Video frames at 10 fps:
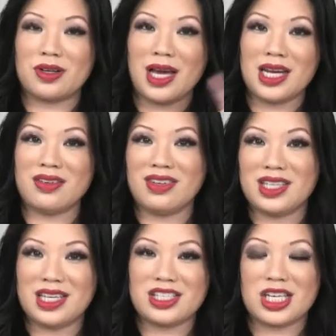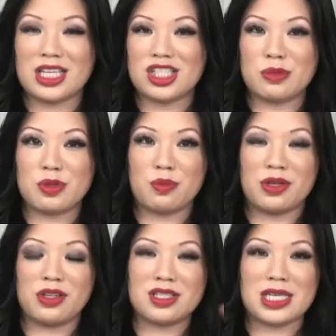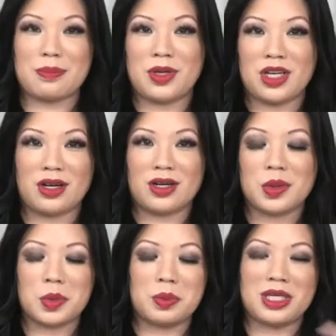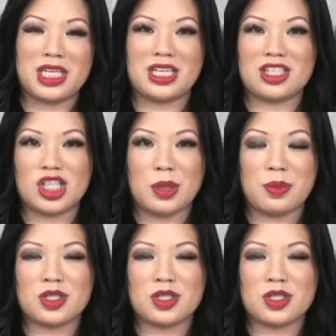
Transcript: Not everything is getting cheaper, but looks like beer will be getting cheaper.